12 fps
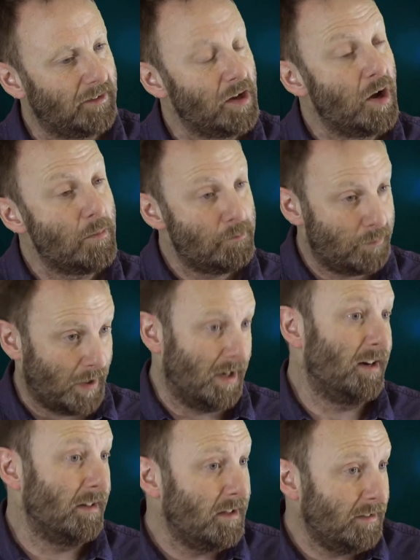as
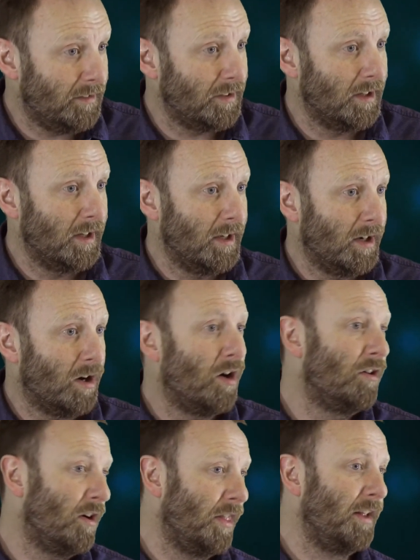partners,
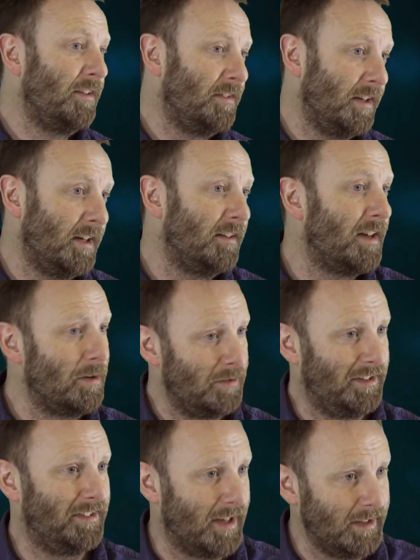or are they seen as
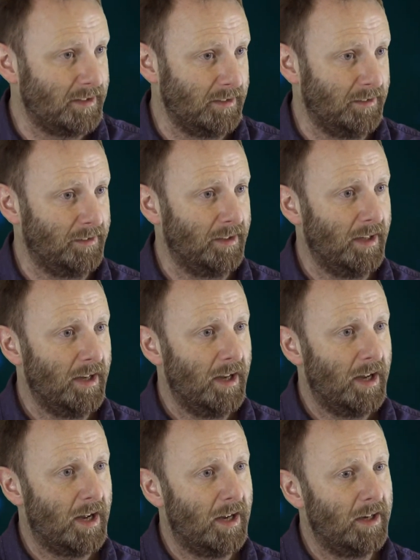outsiders?
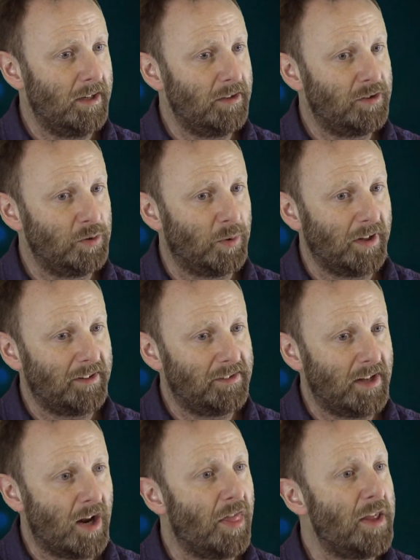To what
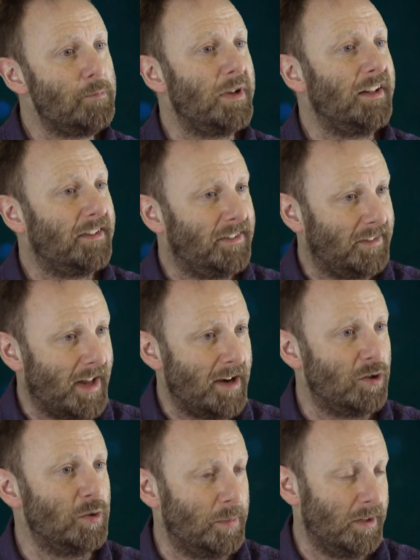extent are they being set
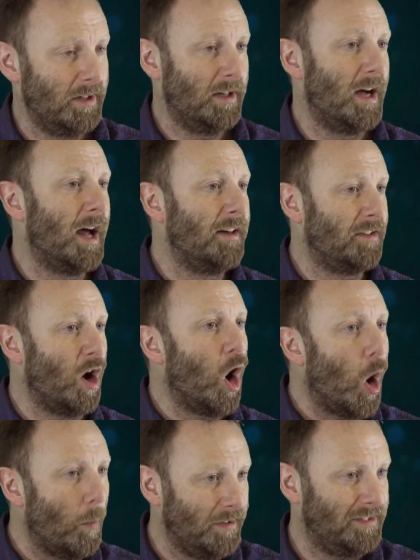up as
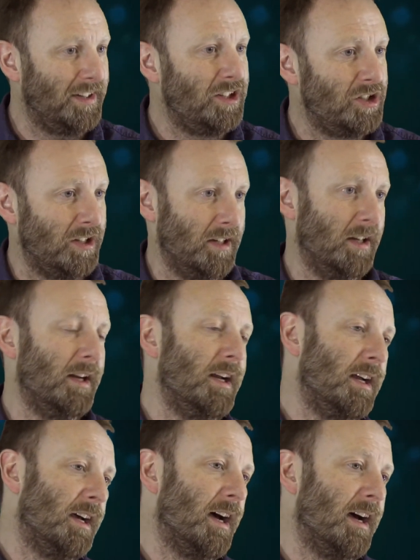opposition
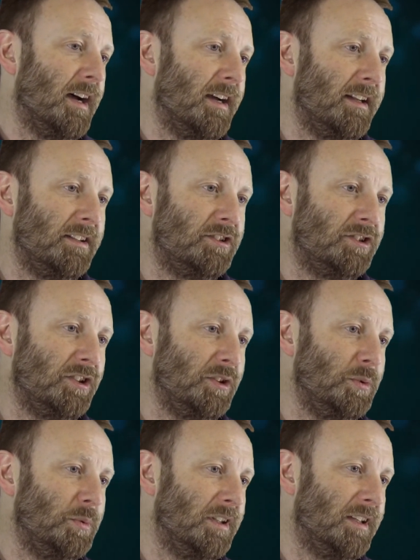
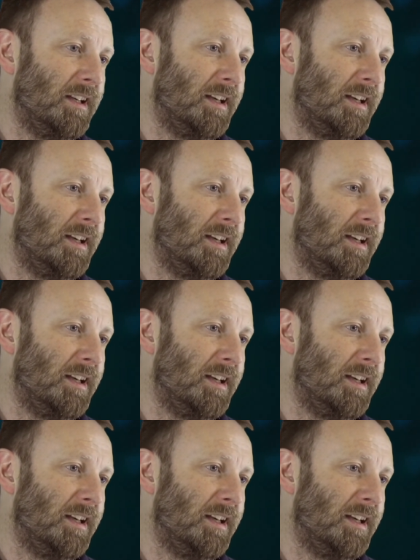to